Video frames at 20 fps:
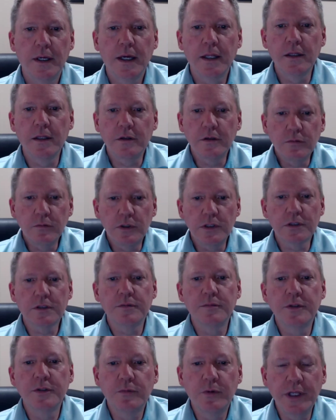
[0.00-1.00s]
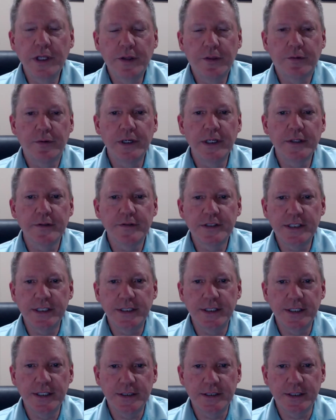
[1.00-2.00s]
Hello and welcome to week three of
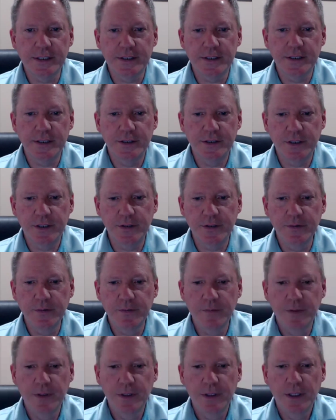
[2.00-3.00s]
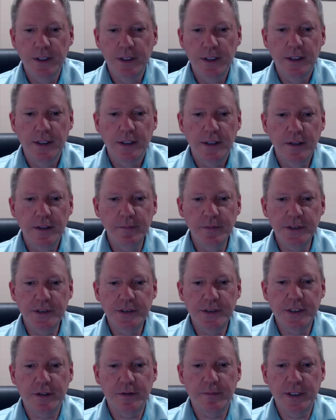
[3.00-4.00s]
CNET 62. Let me
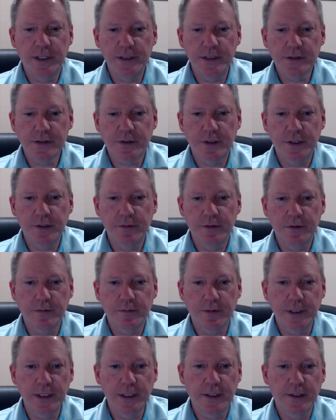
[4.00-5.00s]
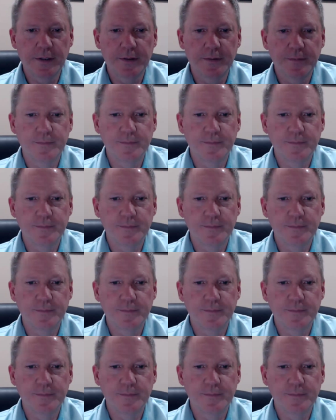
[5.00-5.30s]
share my screen real quick.